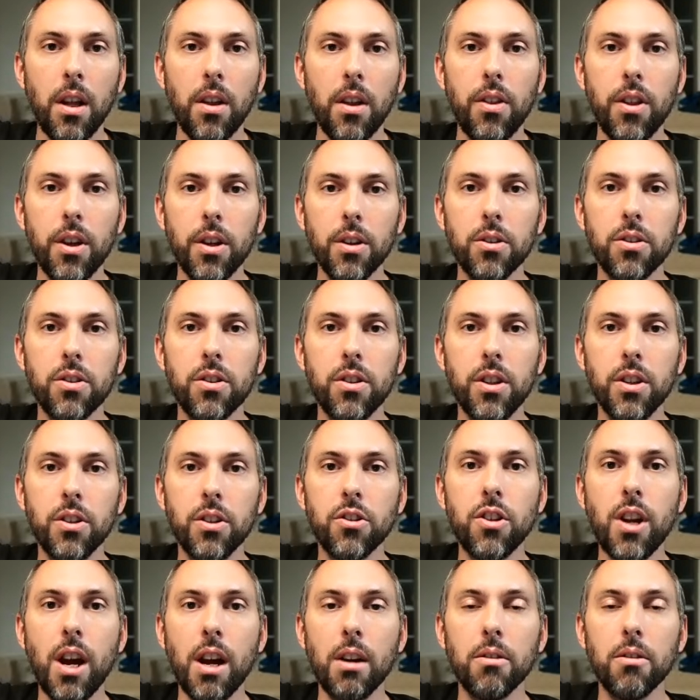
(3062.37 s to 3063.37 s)

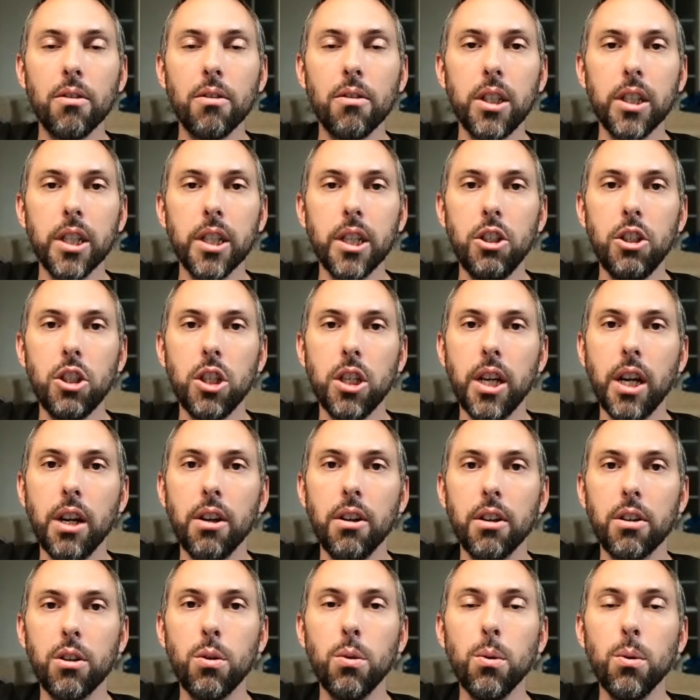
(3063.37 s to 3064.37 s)
There's not really a
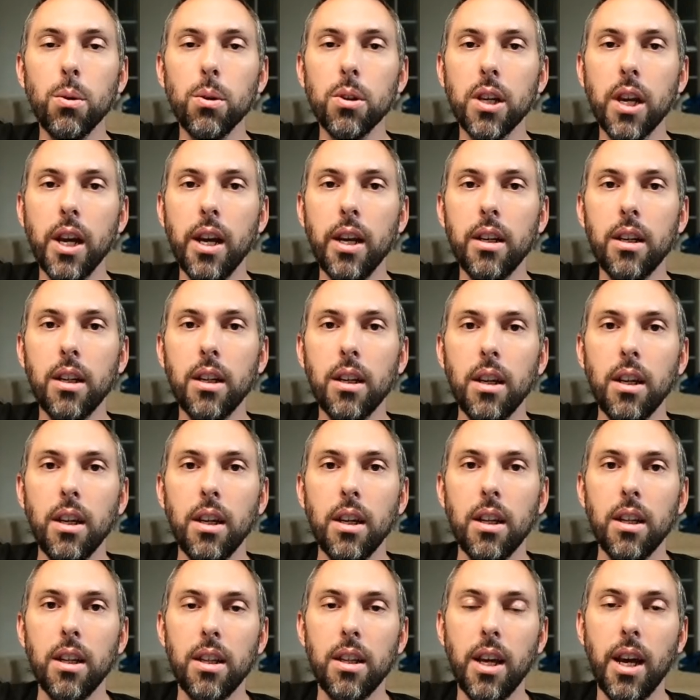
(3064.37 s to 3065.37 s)
generic tool yet
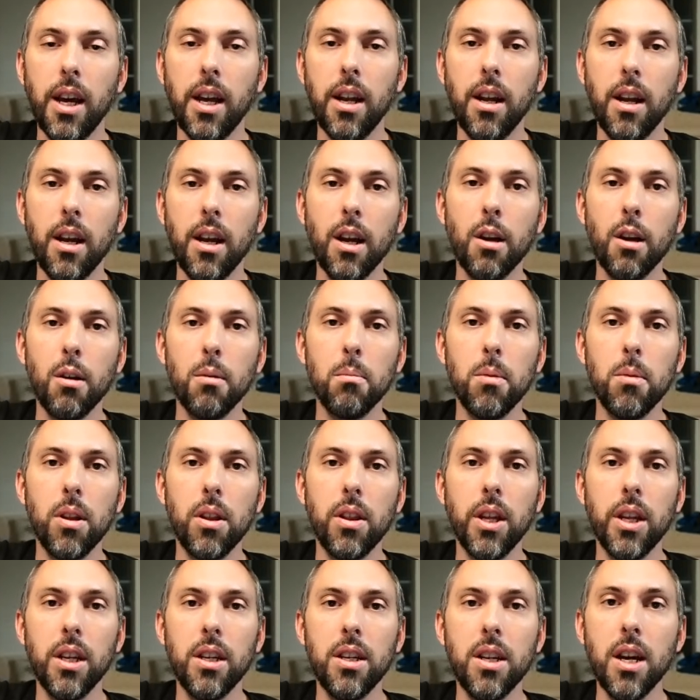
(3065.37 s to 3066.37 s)

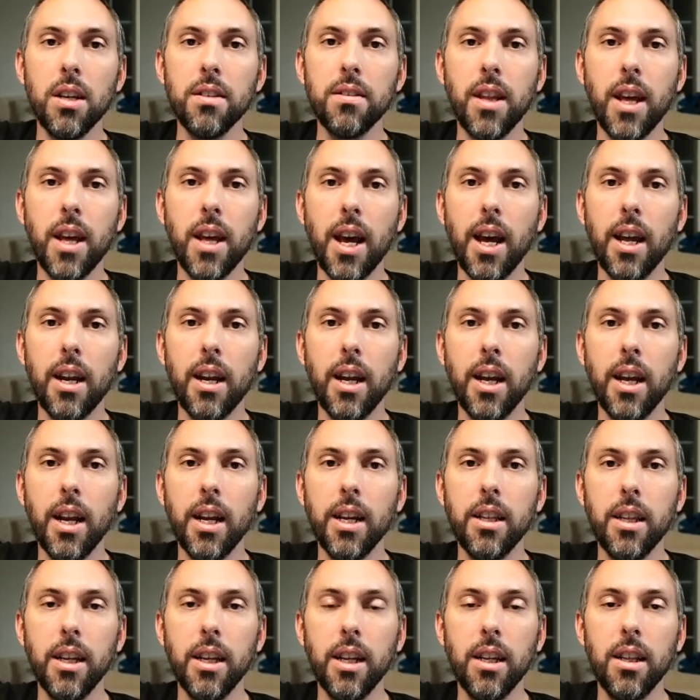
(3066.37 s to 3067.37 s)
that does that, and
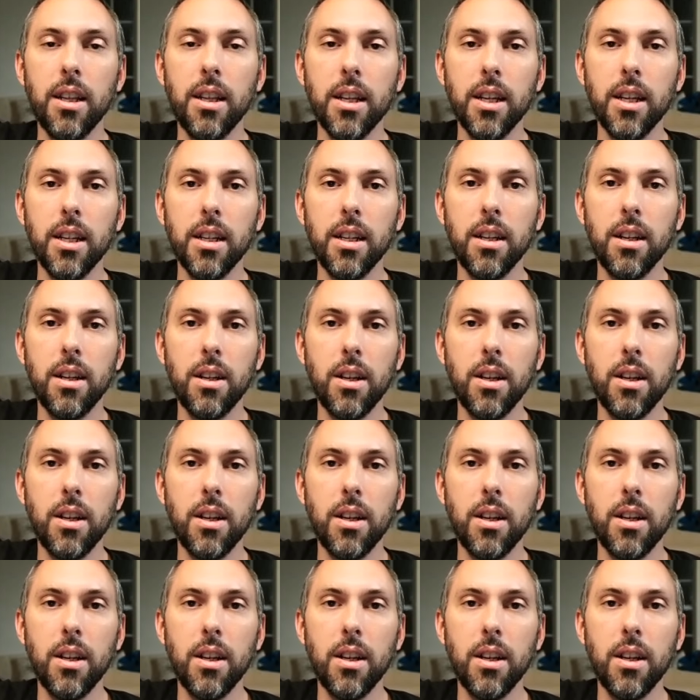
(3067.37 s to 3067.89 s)
I think that